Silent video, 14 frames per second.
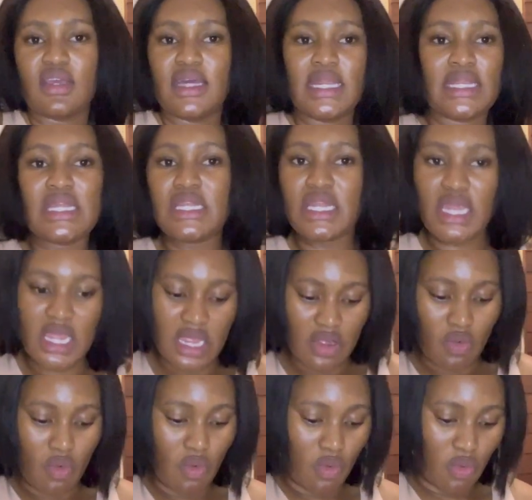reading
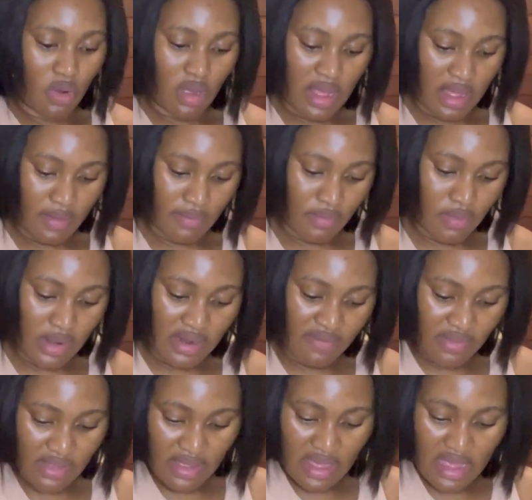or whatever
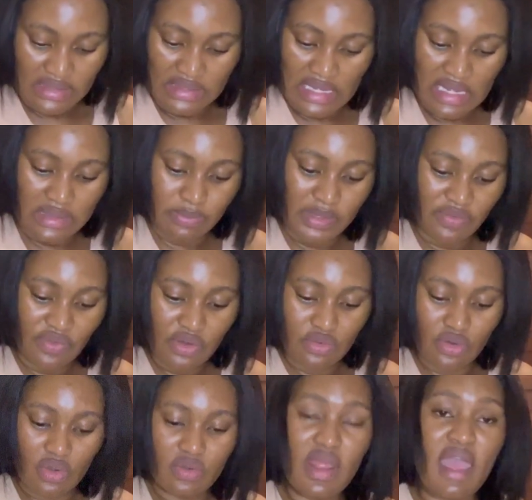the case is. But if you
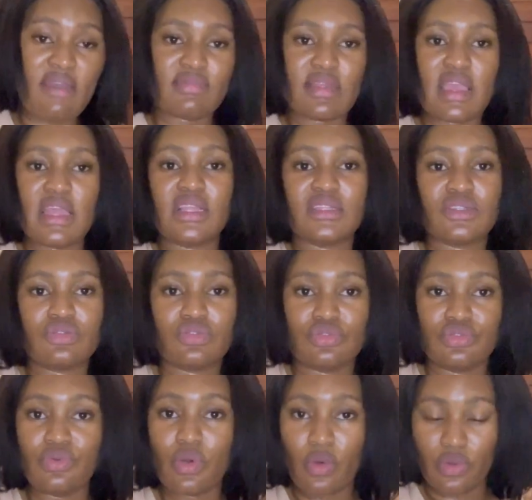don't have the energy to
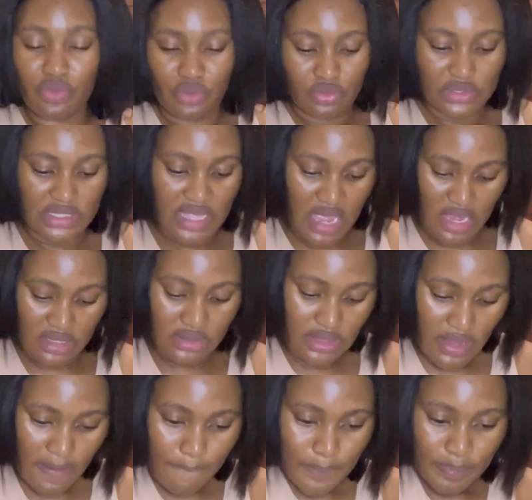do all those things,
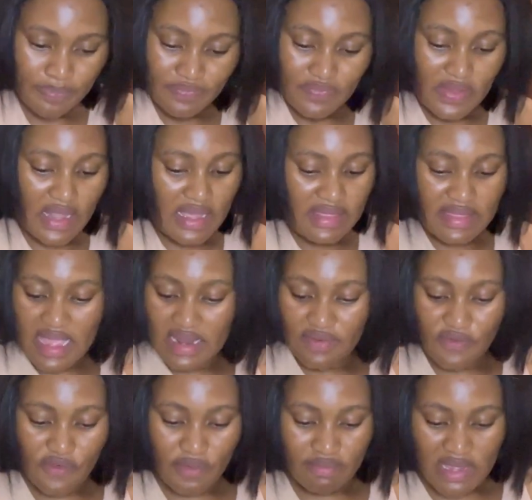then
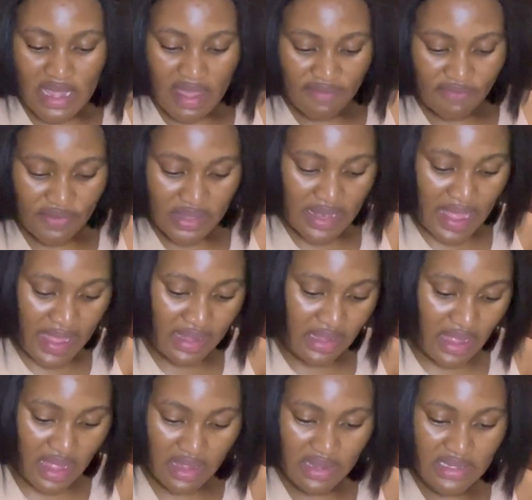for me, I feel like
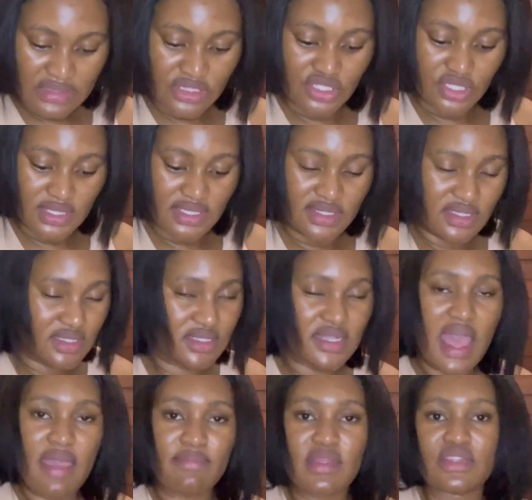it's just
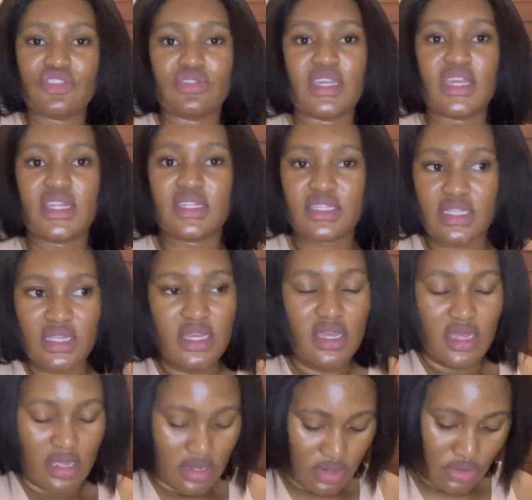time that you get,
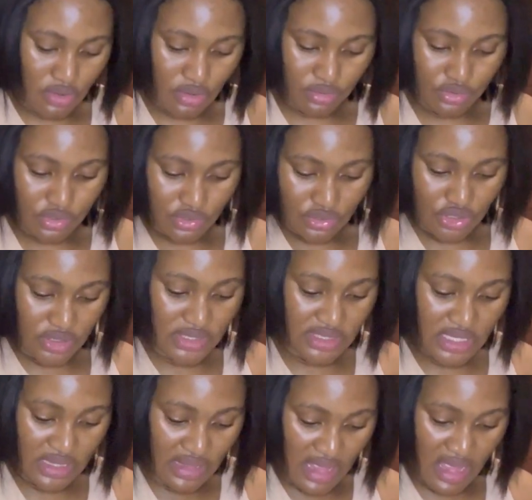you know, to just
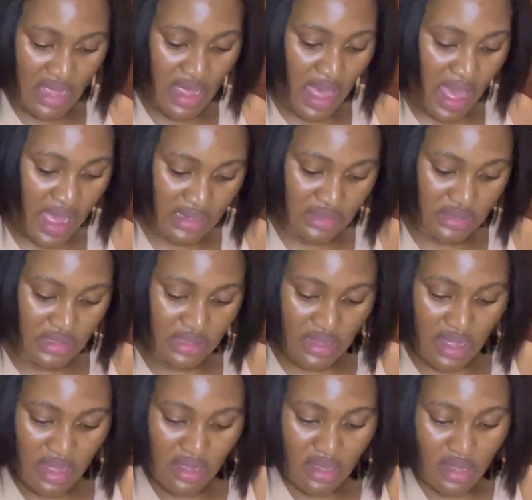sit there and either